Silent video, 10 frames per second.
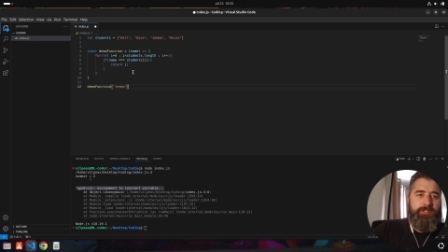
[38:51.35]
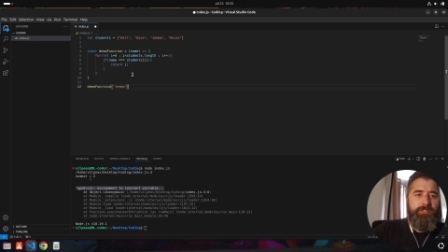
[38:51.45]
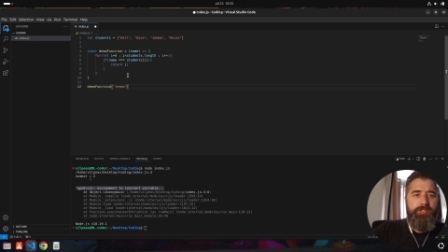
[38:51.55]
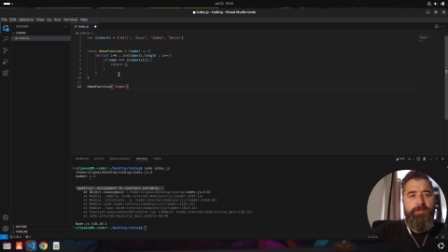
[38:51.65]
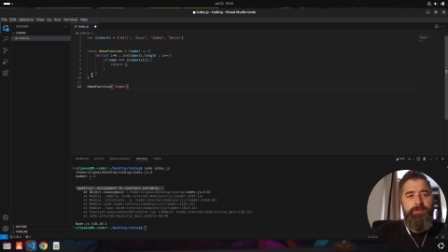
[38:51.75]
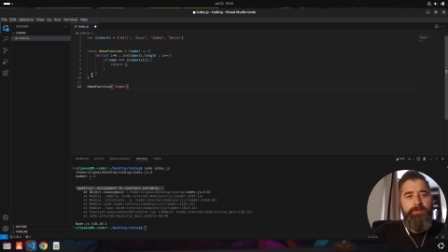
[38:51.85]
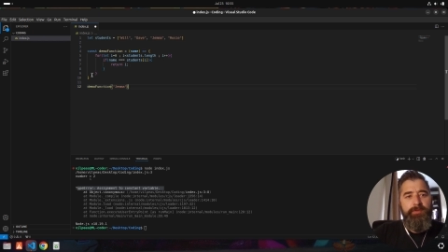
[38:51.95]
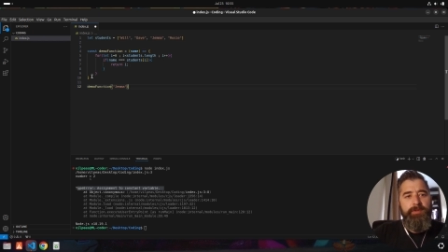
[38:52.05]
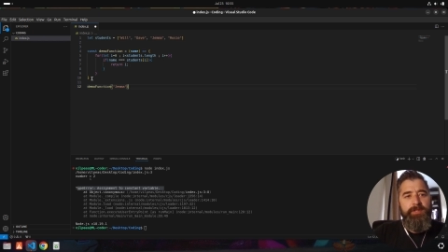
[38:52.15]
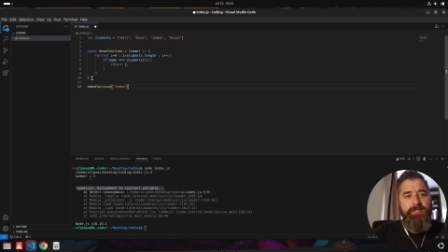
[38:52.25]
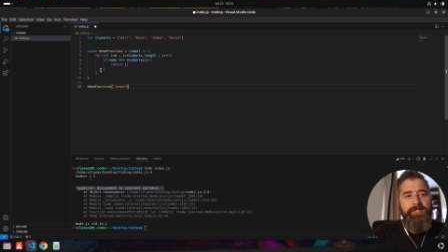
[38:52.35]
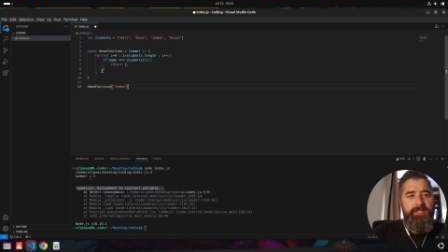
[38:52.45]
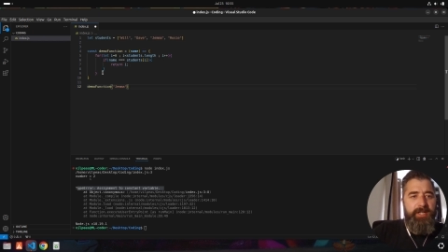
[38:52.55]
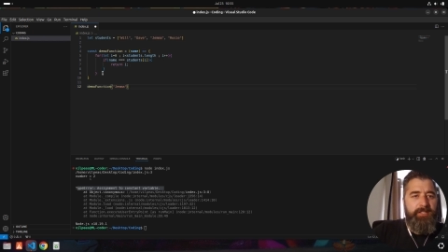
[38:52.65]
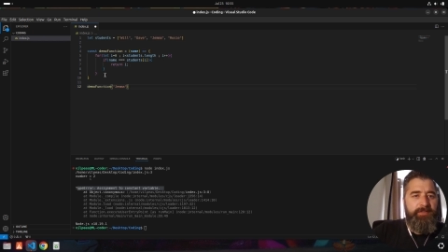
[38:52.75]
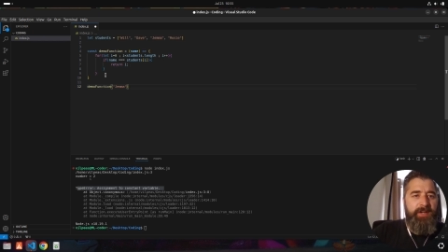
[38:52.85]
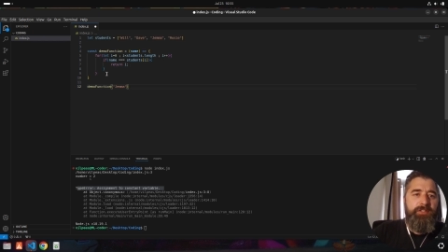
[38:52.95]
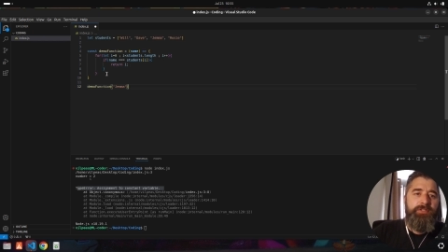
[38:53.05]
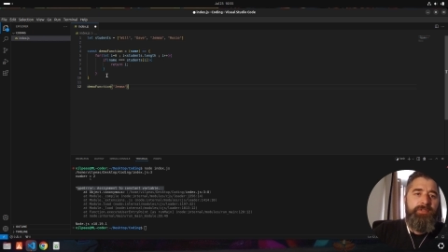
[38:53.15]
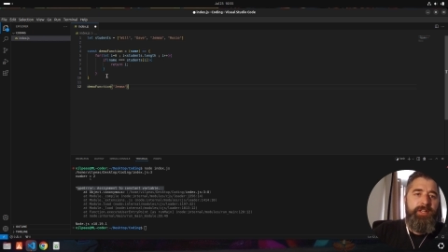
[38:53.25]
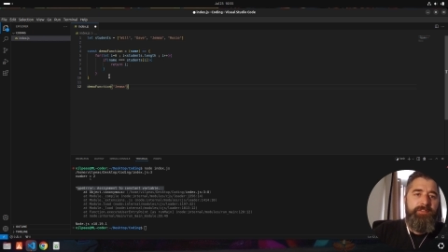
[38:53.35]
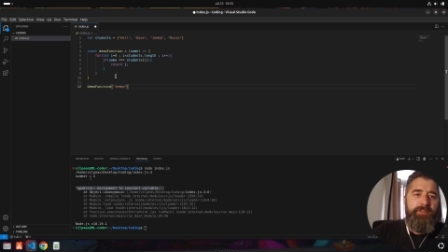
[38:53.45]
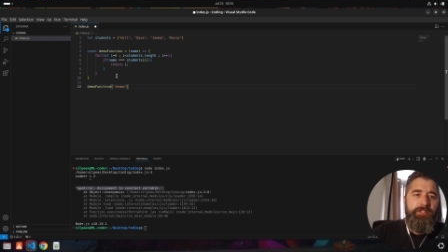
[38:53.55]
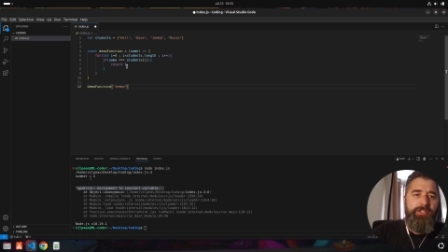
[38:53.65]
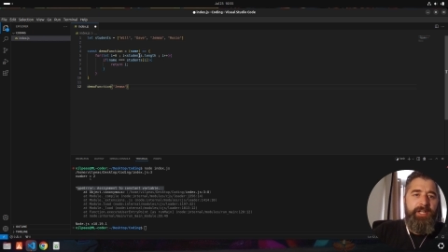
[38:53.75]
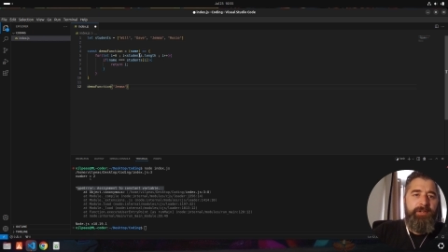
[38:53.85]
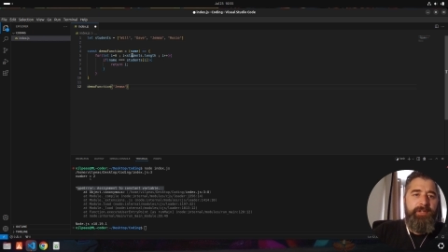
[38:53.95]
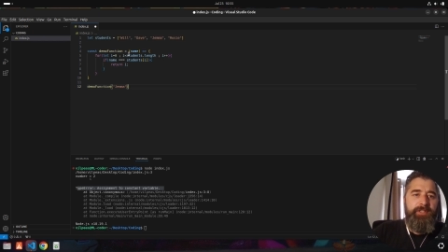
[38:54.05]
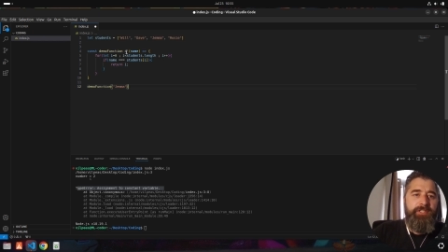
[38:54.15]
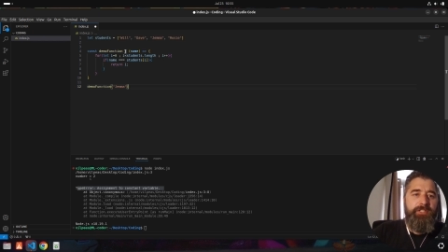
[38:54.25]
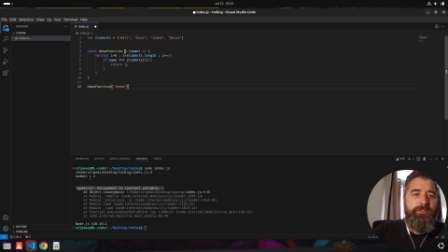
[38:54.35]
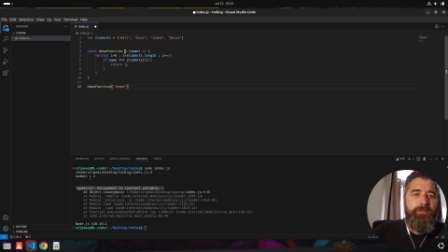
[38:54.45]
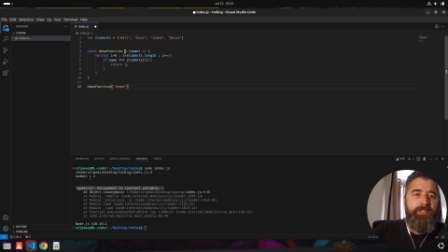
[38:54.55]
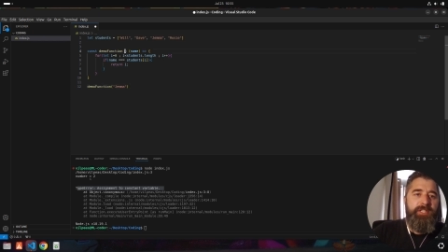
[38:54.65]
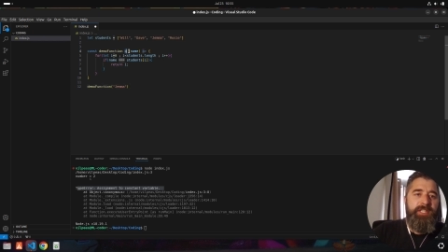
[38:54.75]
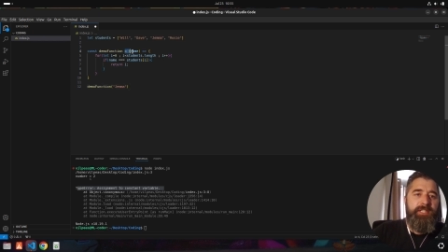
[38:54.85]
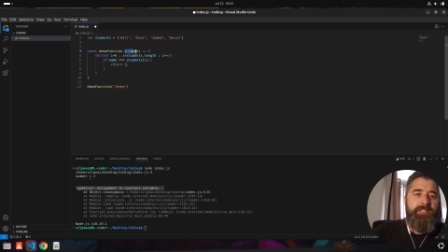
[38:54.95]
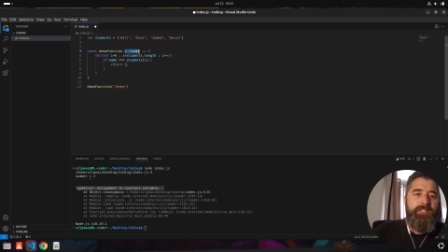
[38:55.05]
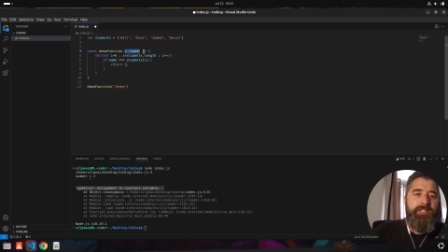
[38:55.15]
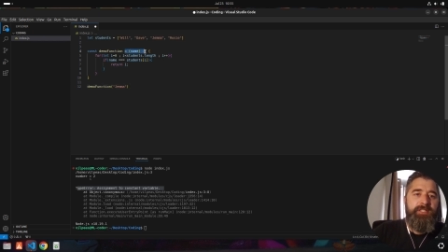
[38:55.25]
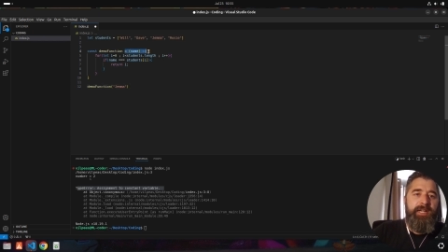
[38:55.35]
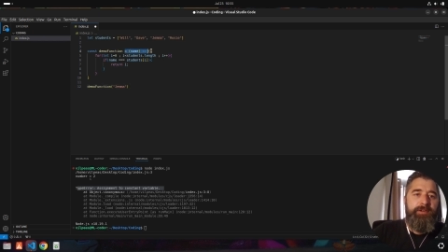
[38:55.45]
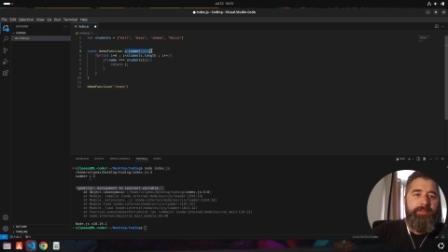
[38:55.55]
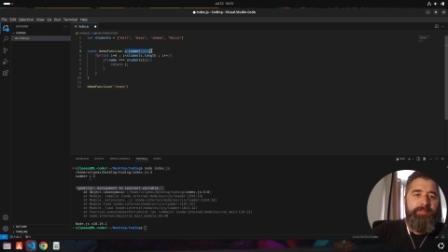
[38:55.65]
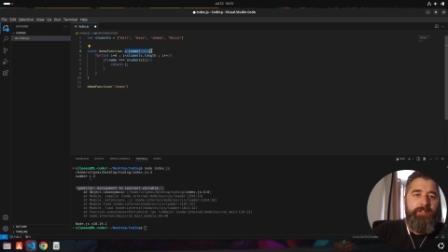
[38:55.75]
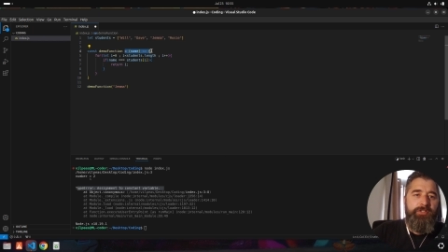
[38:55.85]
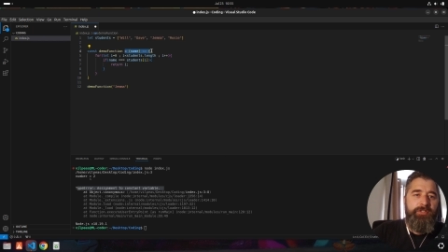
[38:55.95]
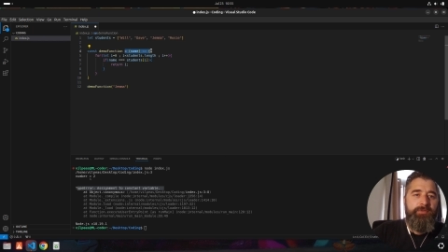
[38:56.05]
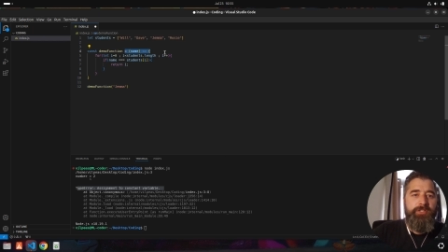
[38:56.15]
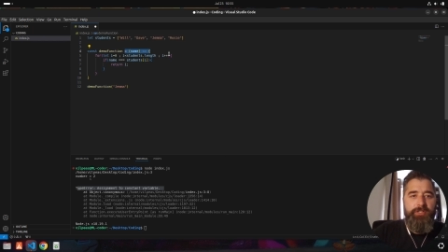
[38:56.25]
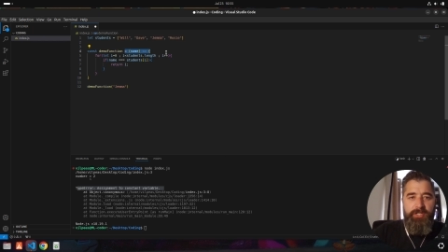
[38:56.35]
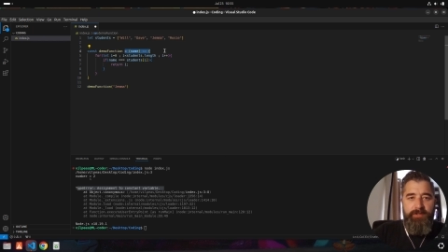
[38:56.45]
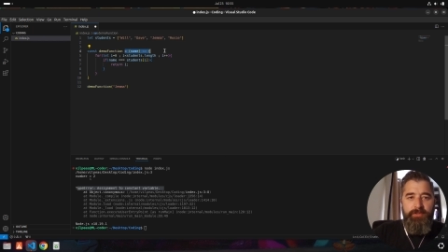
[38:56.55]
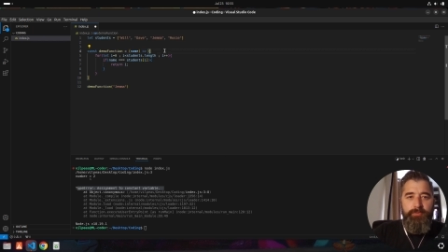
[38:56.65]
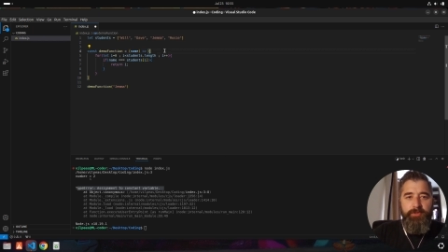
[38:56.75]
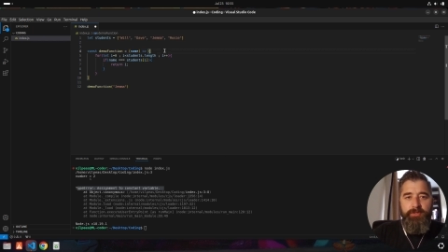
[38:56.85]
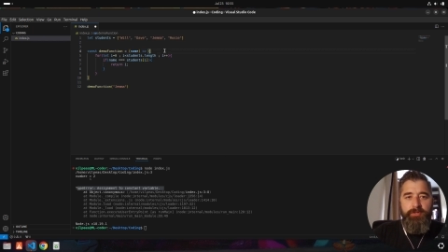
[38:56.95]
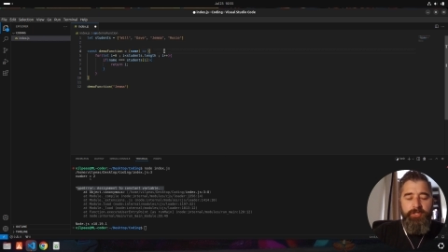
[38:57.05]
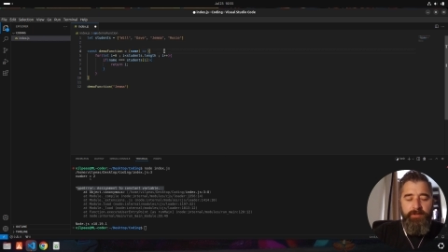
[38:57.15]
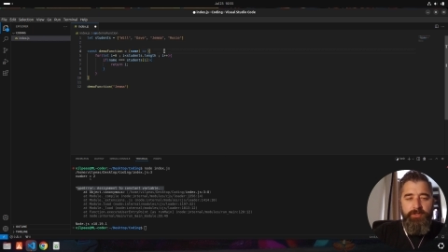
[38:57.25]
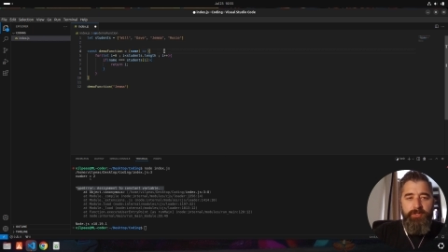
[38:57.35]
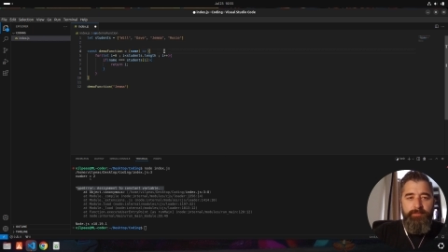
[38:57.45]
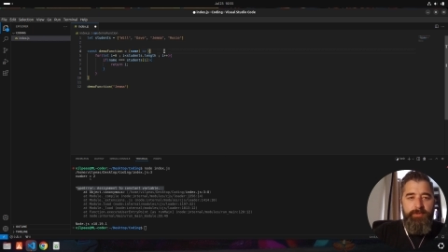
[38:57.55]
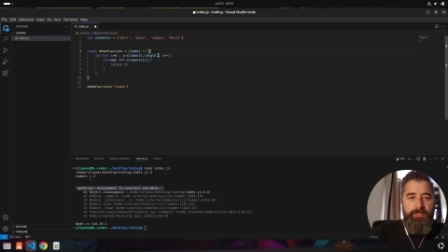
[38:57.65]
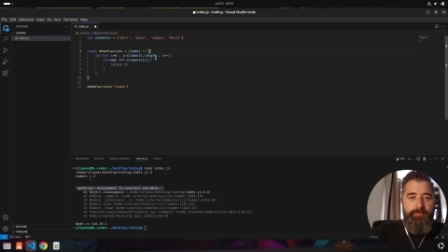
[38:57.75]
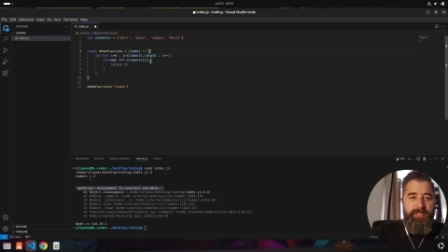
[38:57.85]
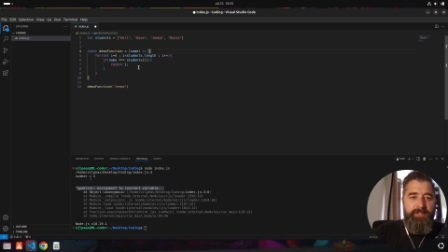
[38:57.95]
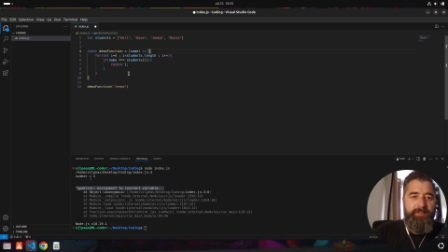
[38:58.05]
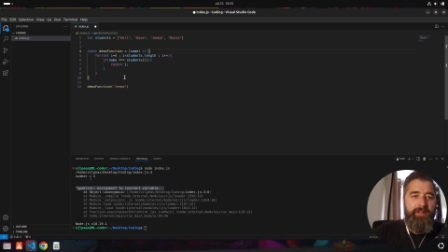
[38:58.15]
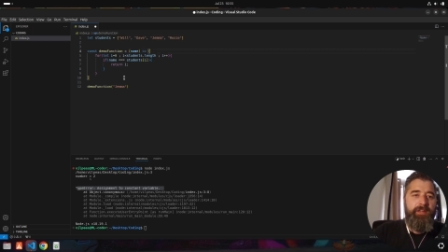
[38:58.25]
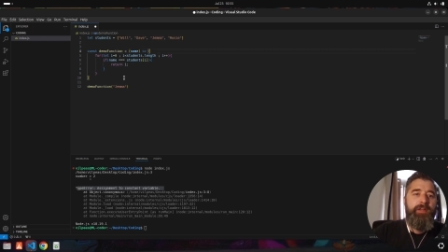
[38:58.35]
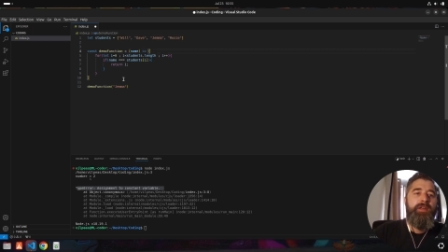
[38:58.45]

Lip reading: So the syntax of how to write the function out, and this is called an ES6 arrow function, which is JavaScript specific,